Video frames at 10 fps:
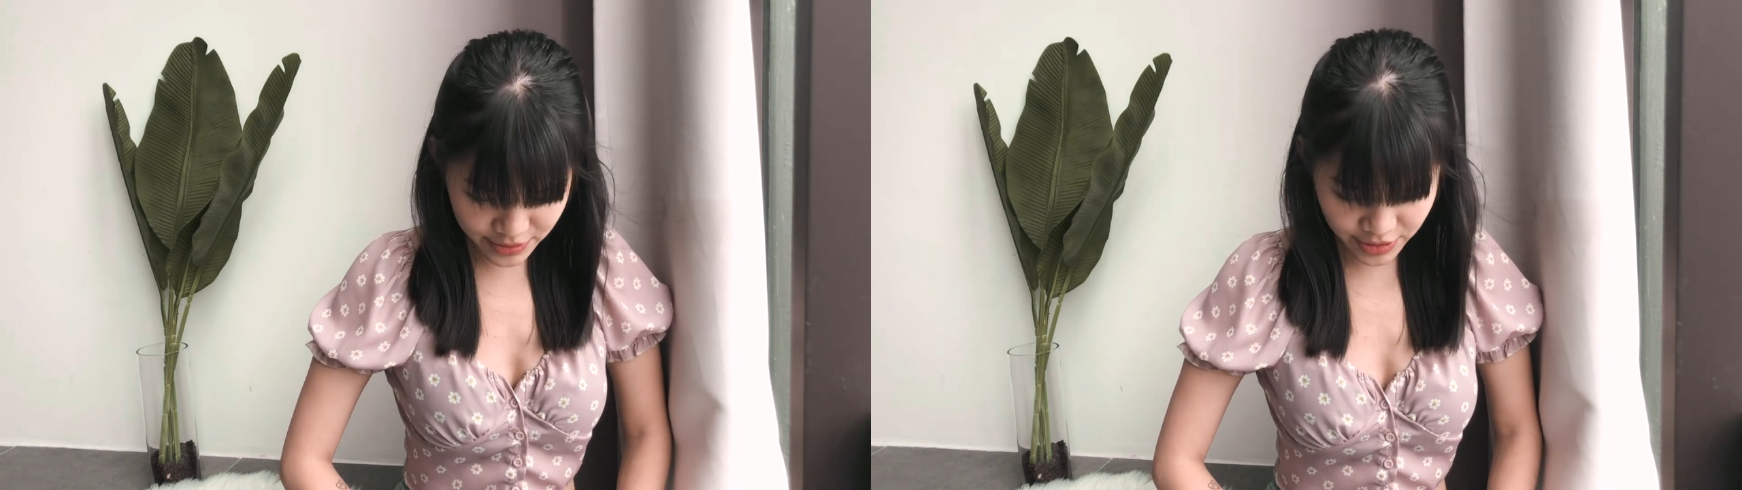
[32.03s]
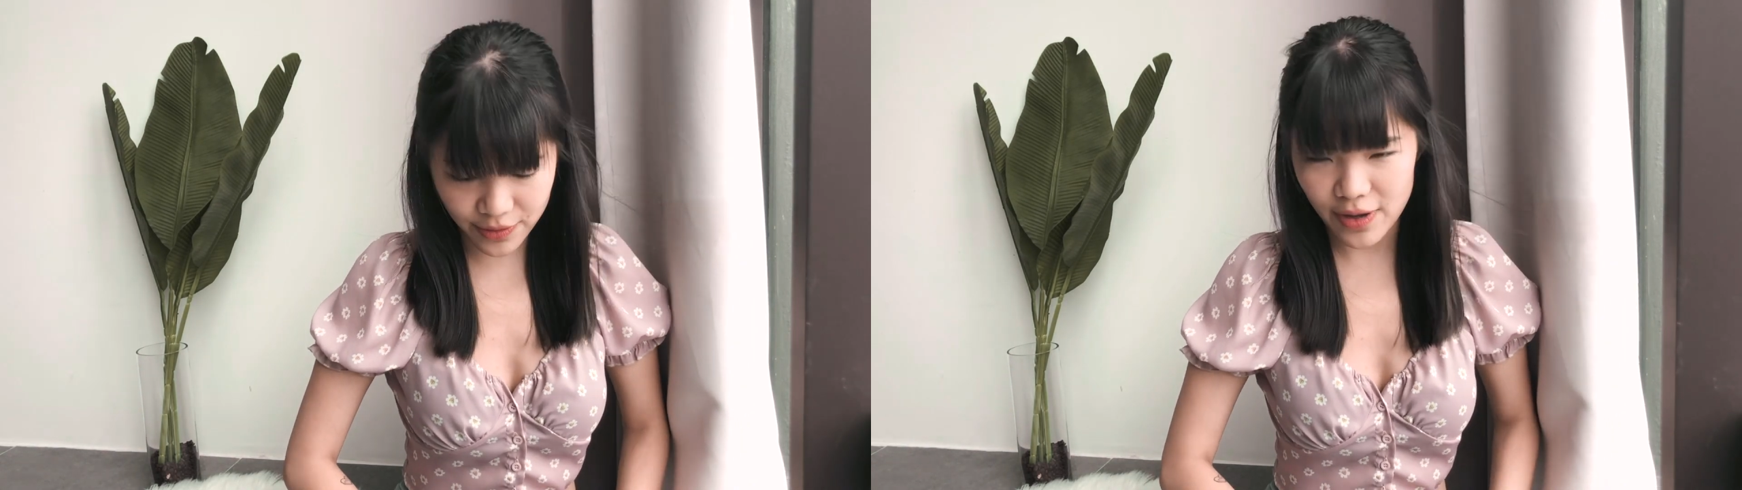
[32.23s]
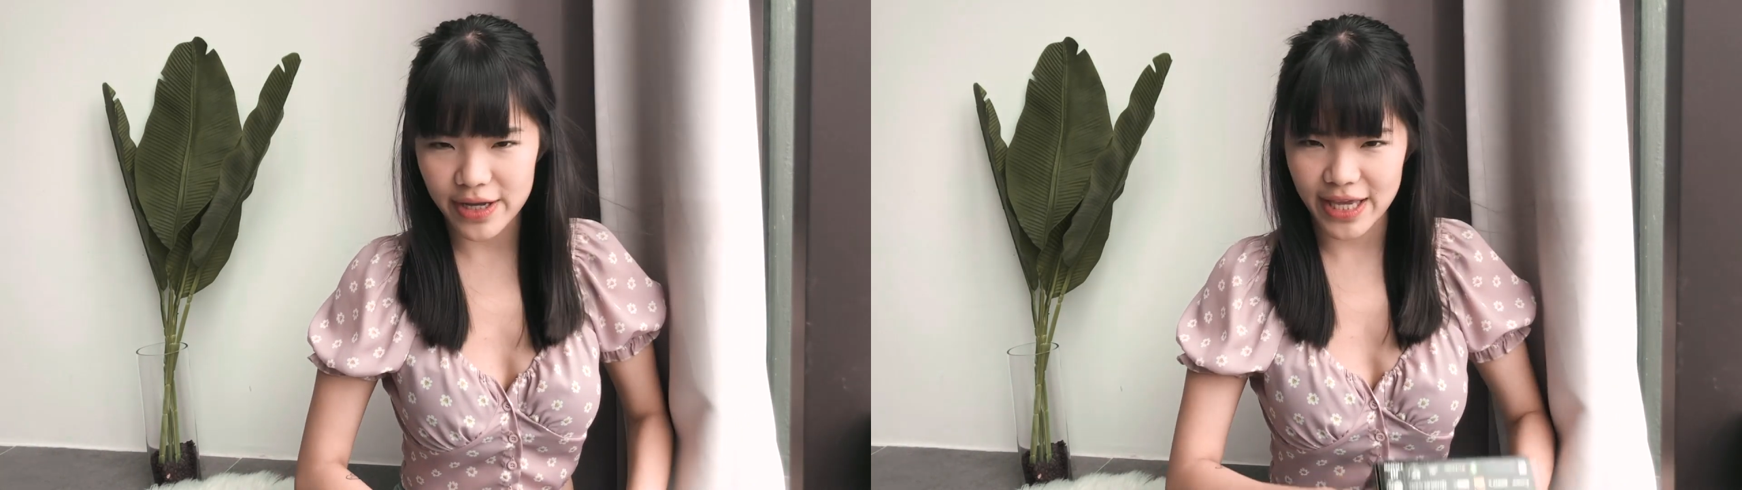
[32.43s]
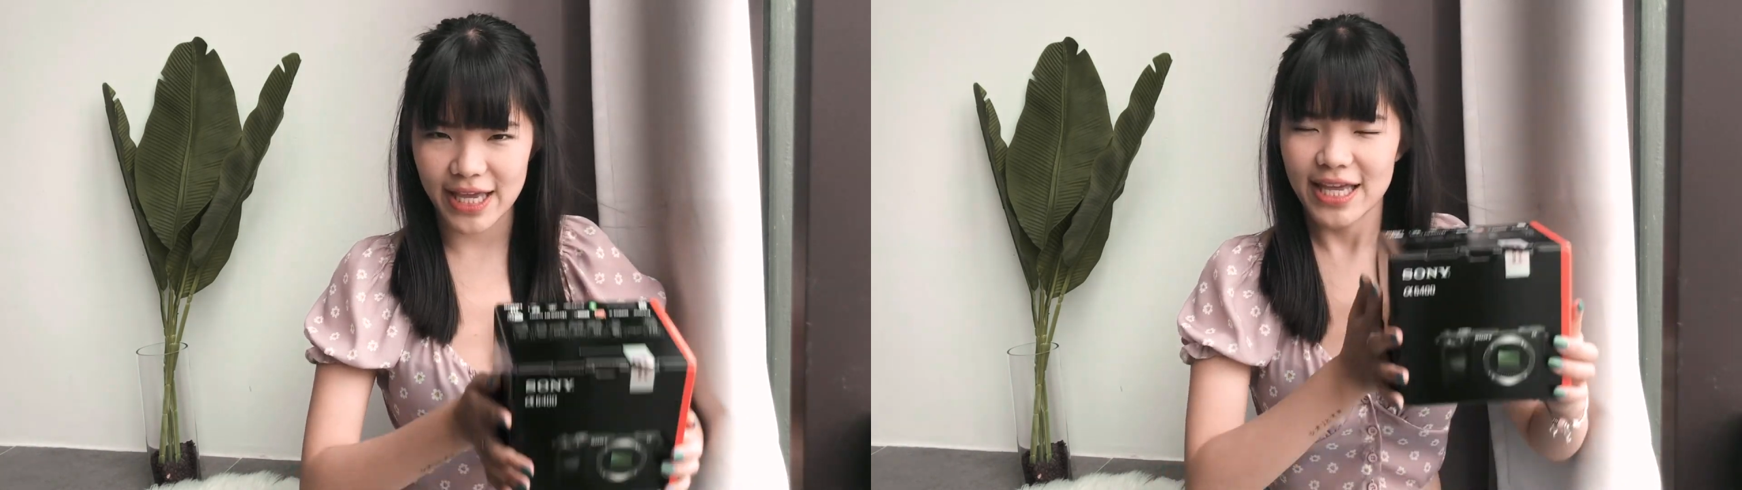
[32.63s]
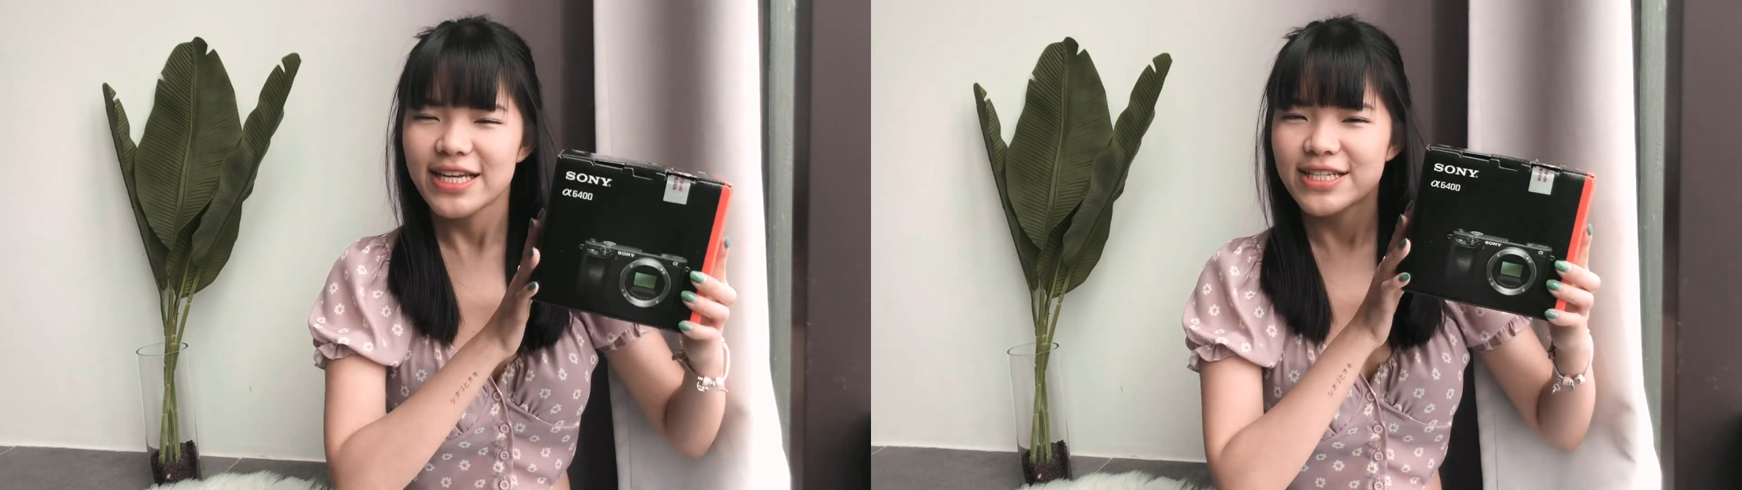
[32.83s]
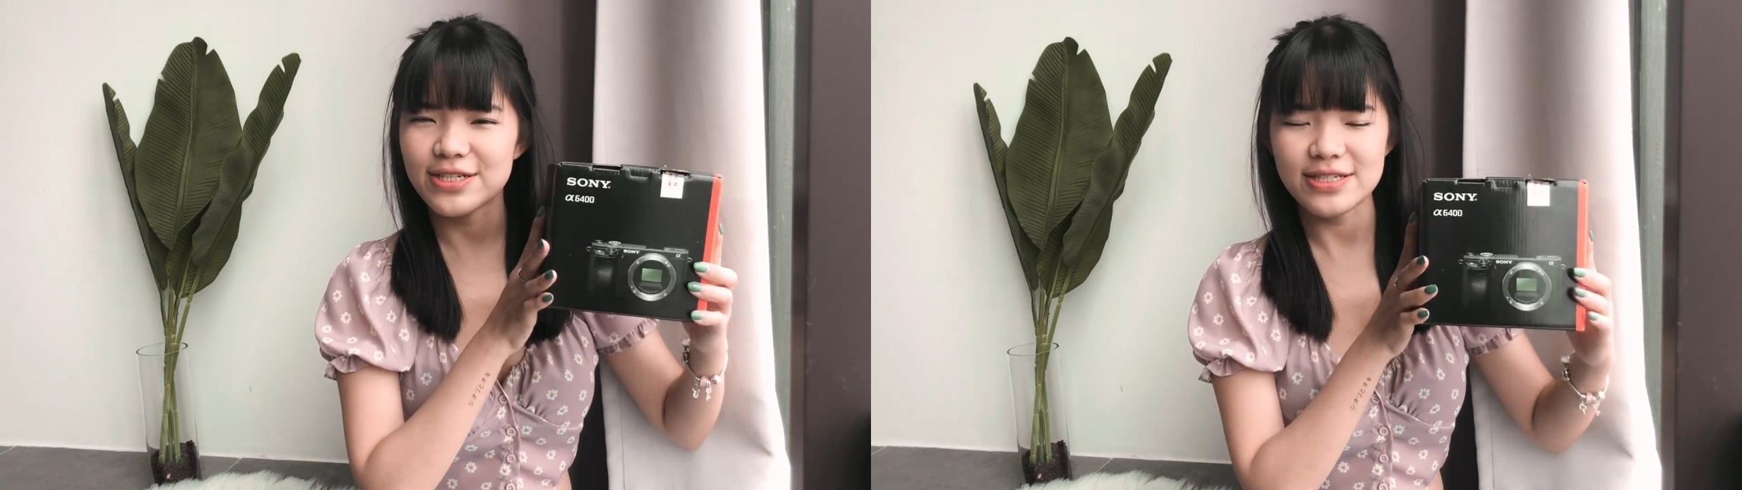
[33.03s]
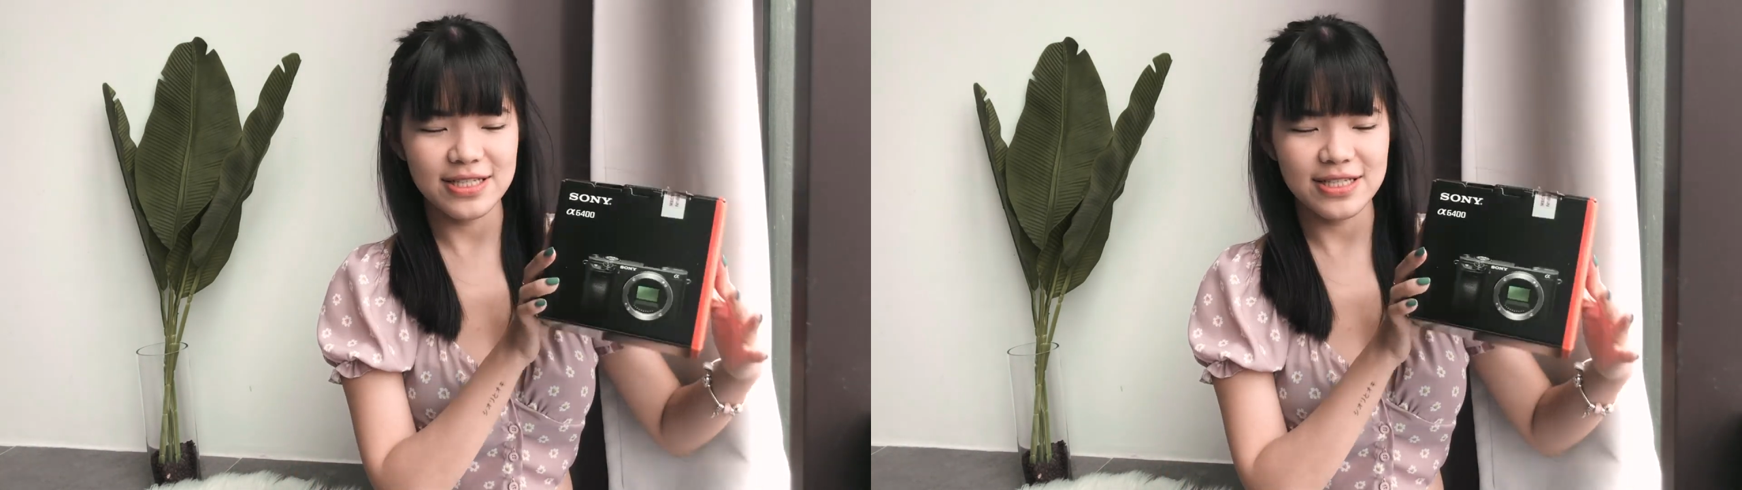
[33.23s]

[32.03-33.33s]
So